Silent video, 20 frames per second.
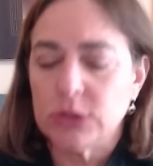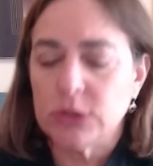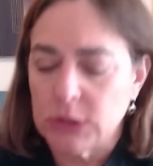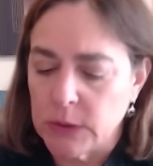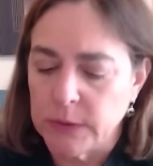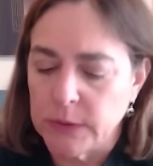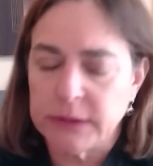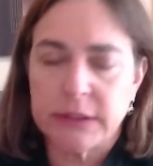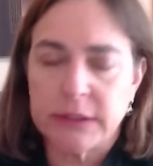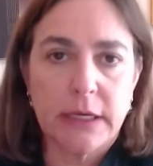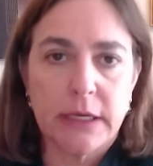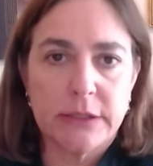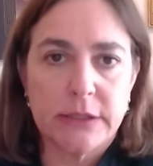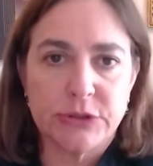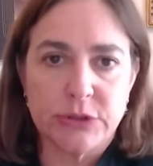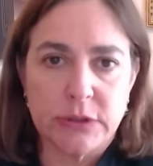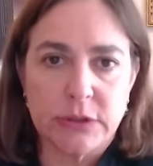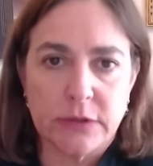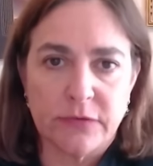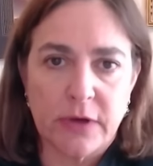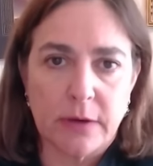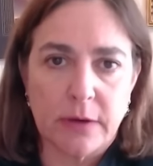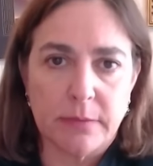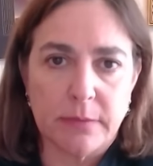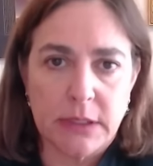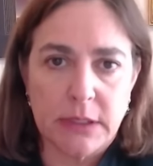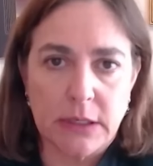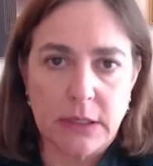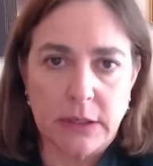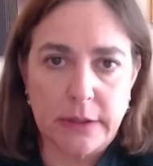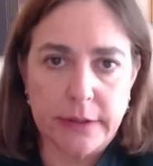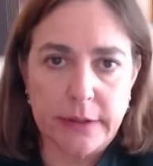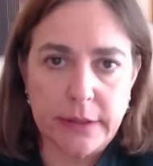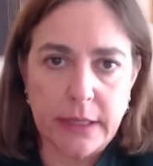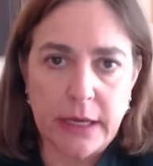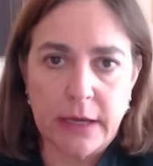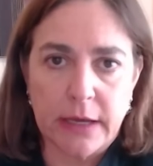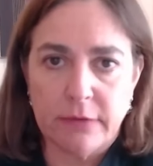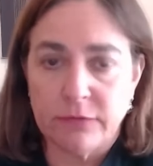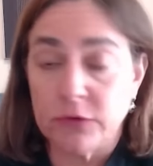No indication of how many are
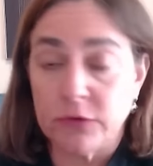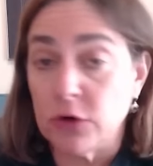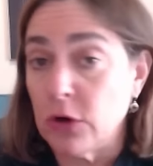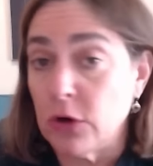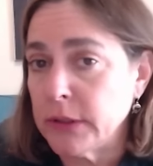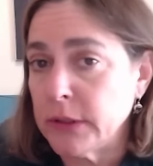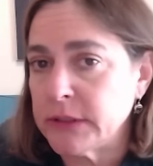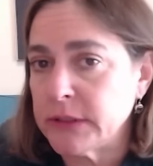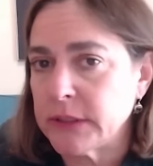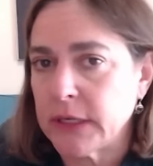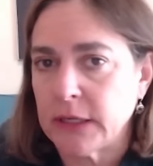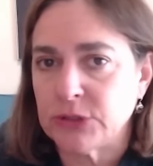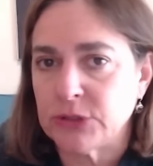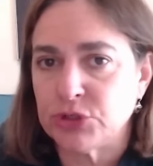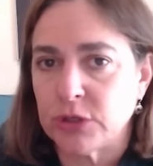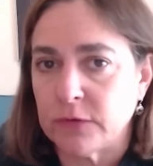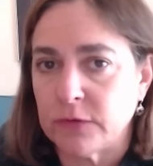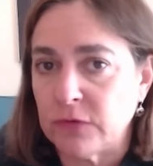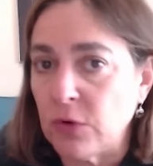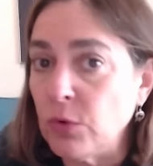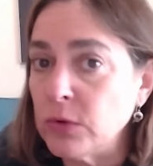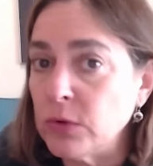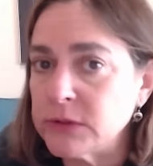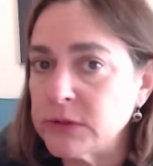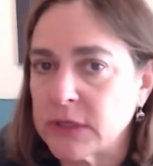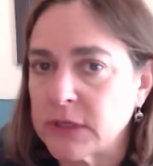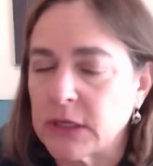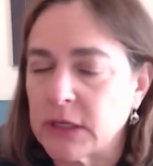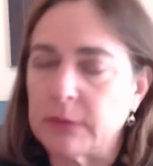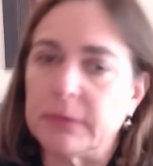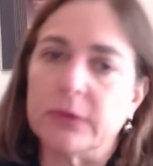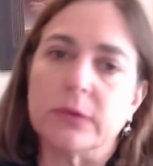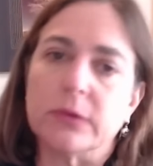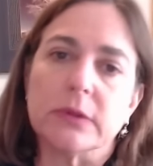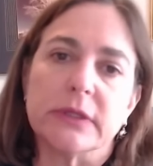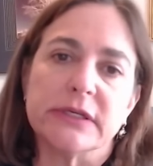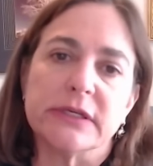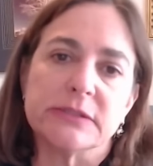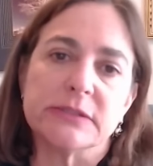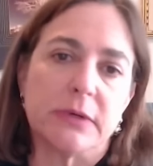alive. No indication of who is going to be
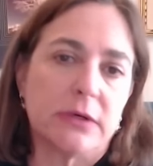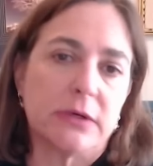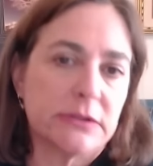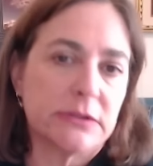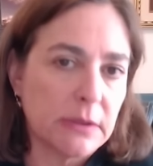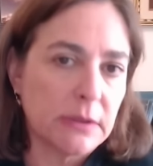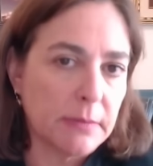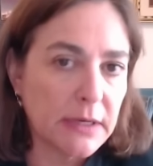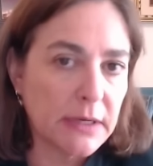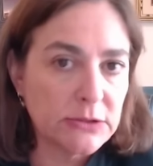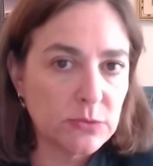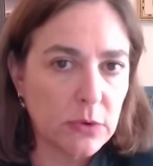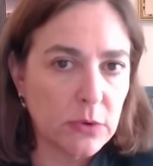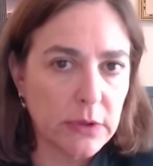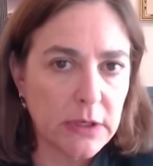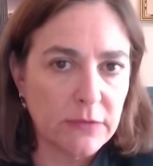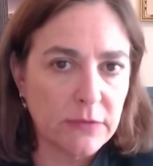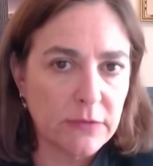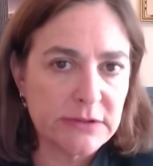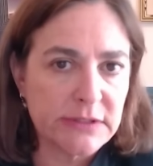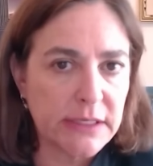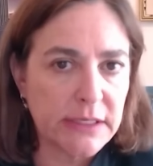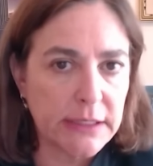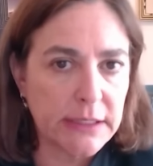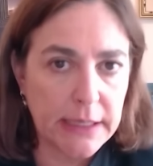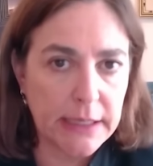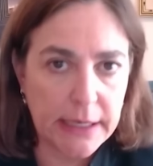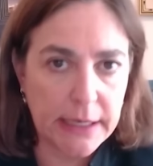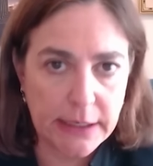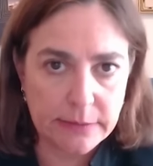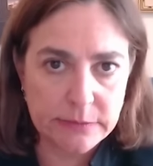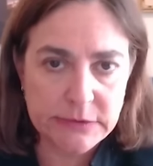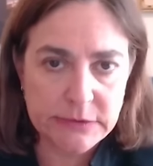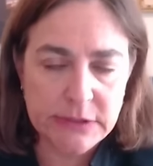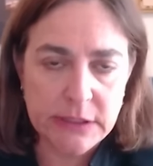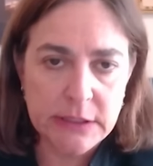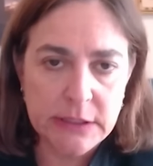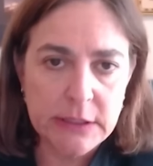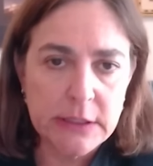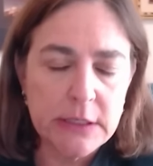released, because Hamas won't give us any names,
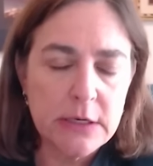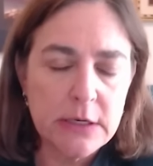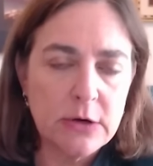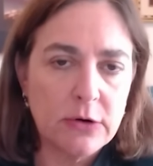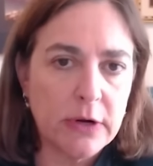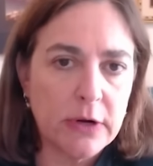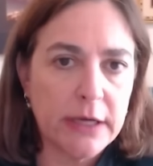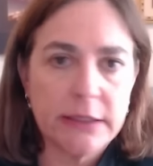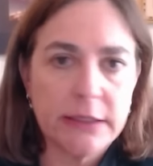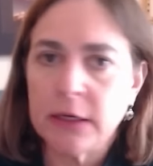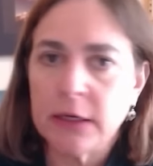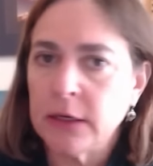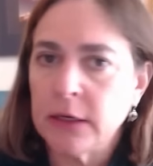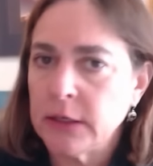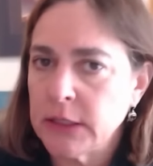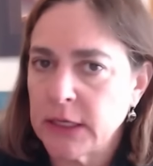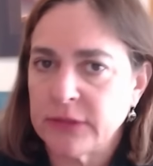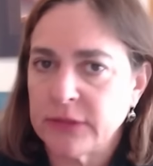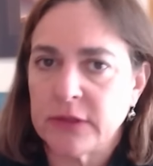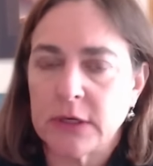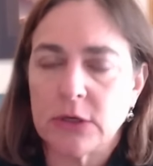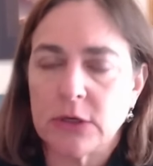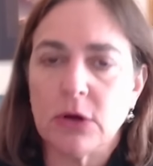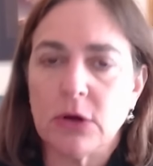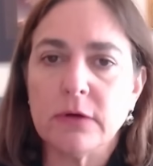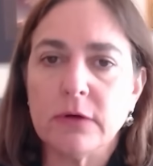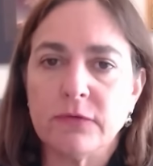right? Nothing.